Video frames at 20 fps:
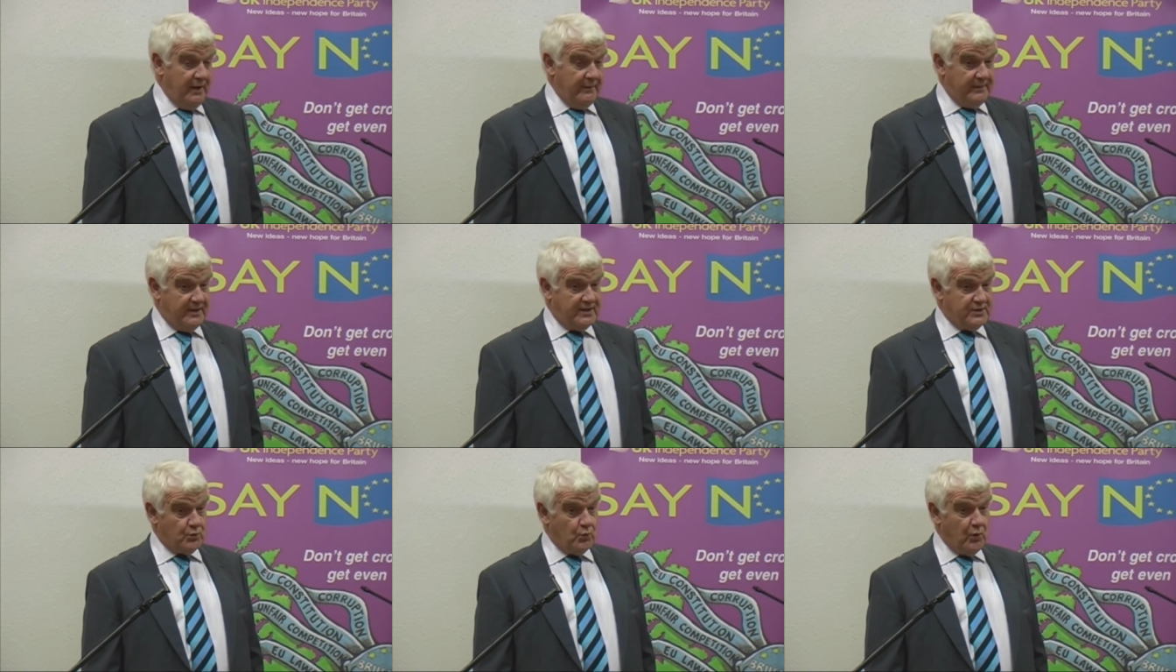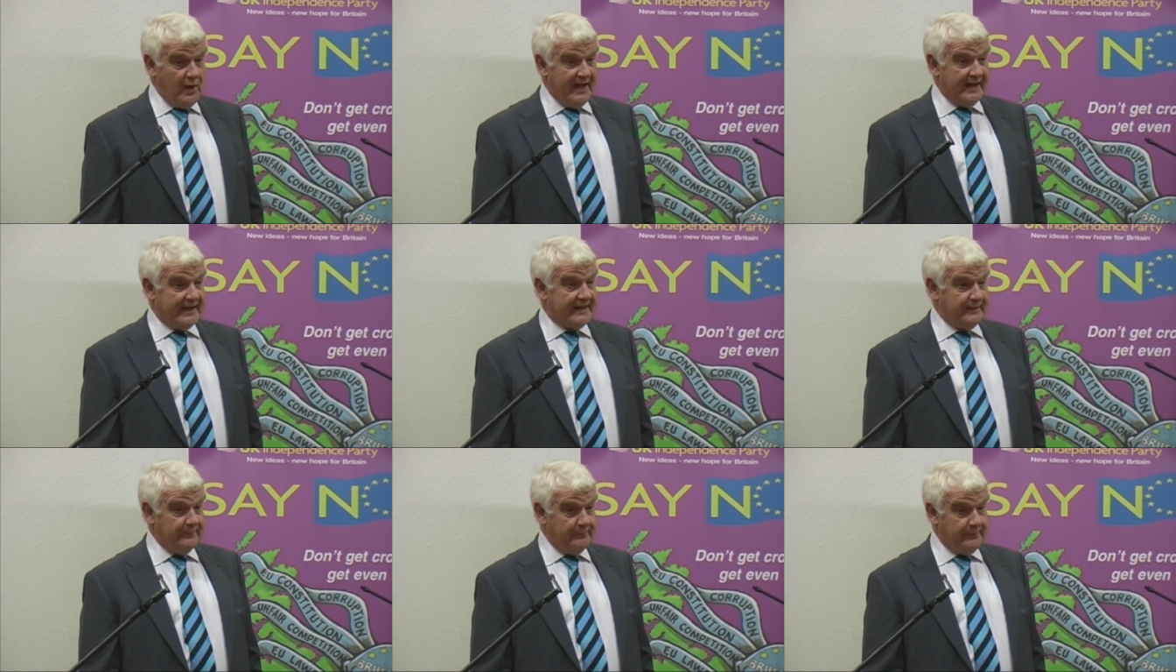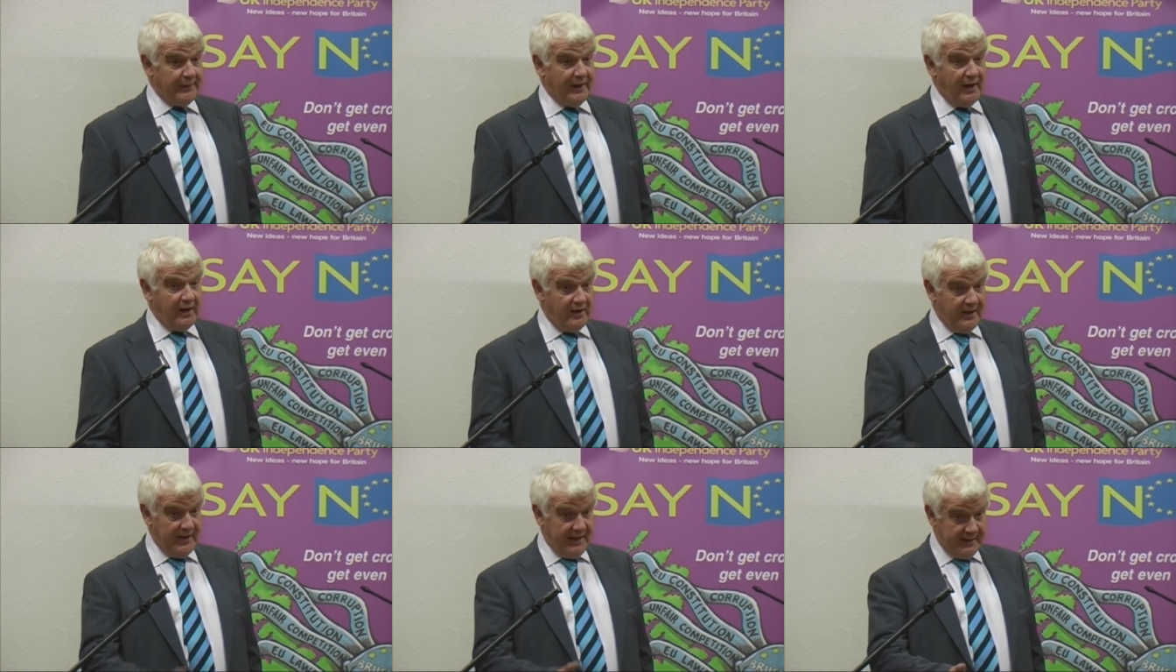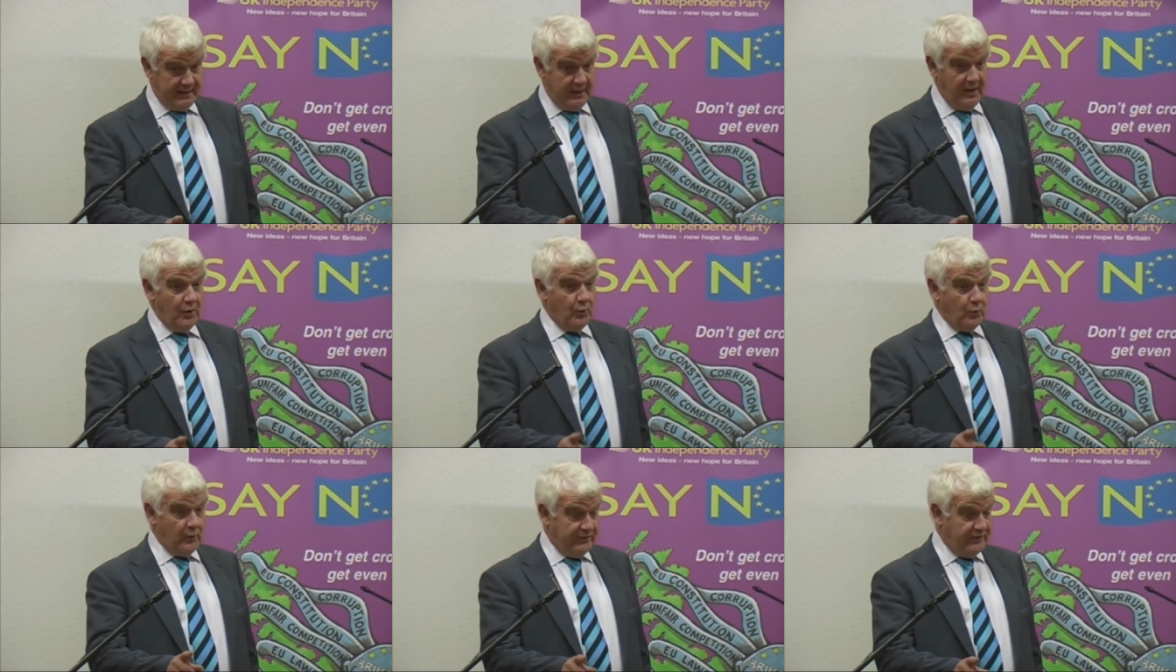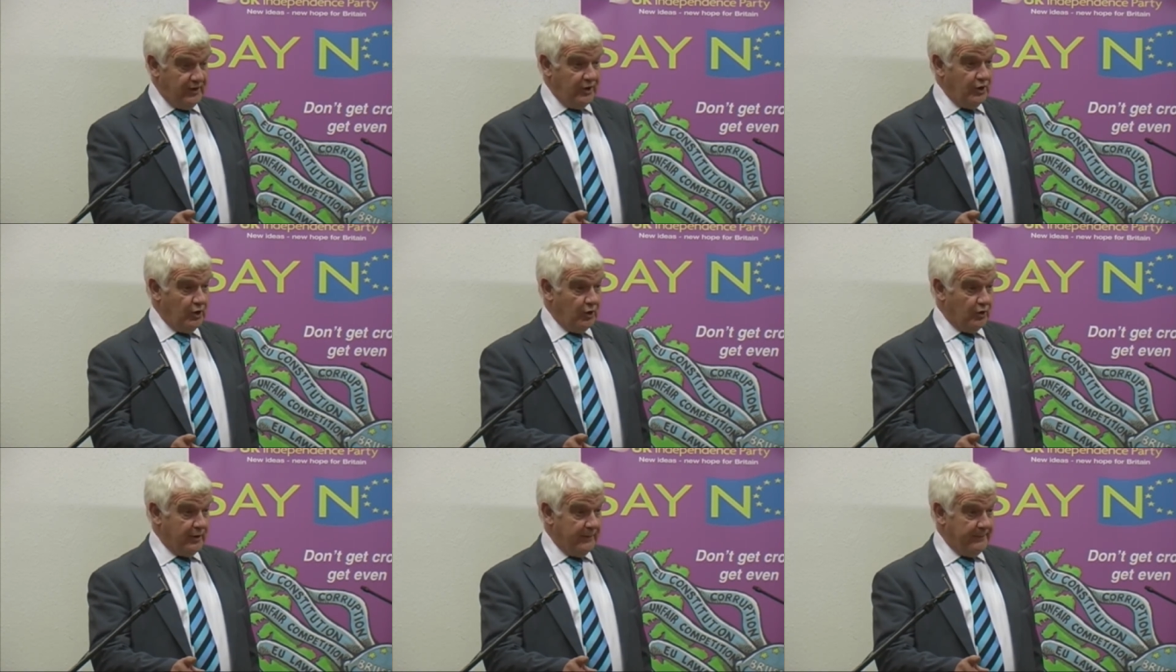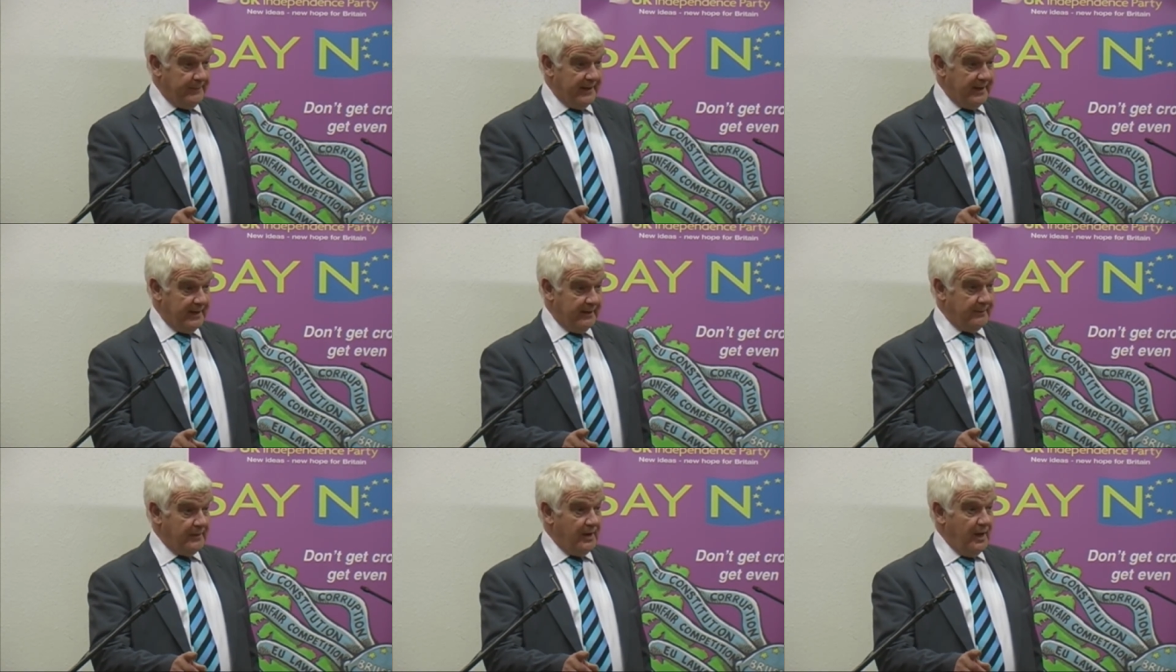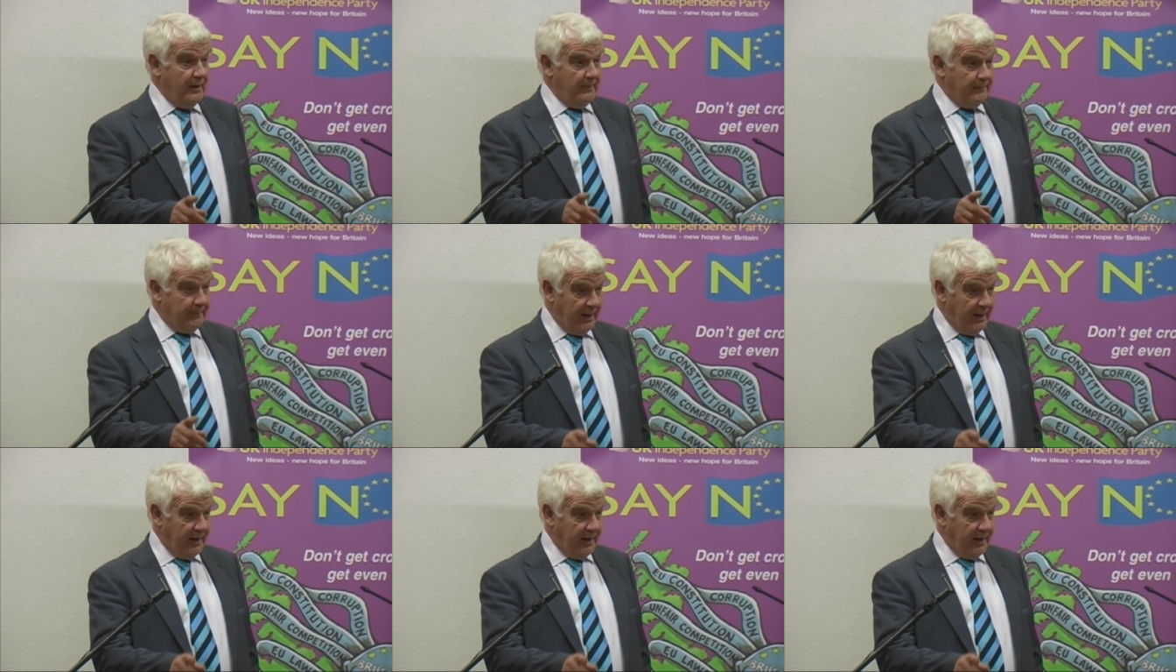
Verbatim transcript: because we're complying with the European